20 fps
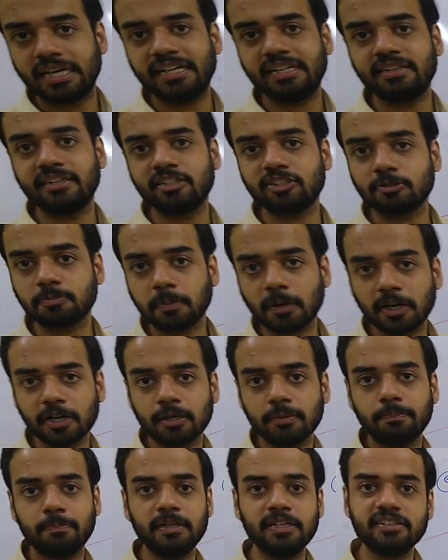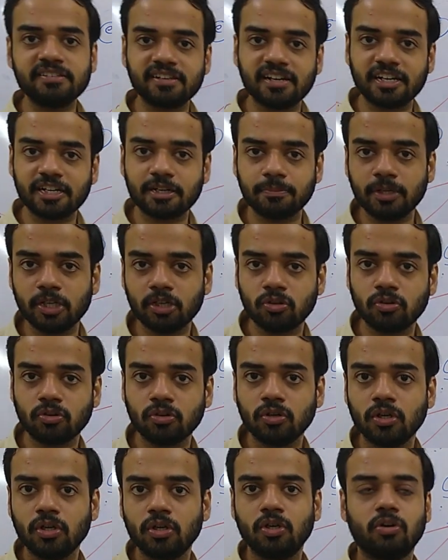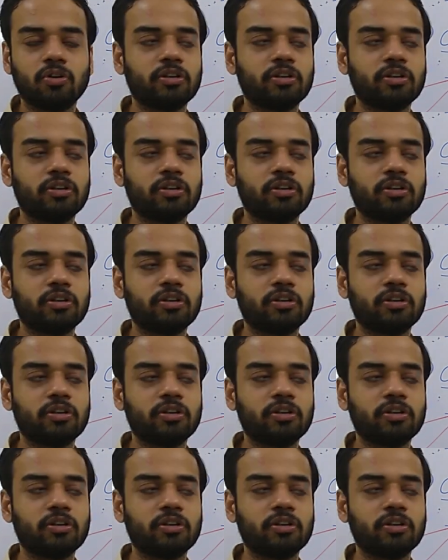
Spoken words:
in this part, please let me know.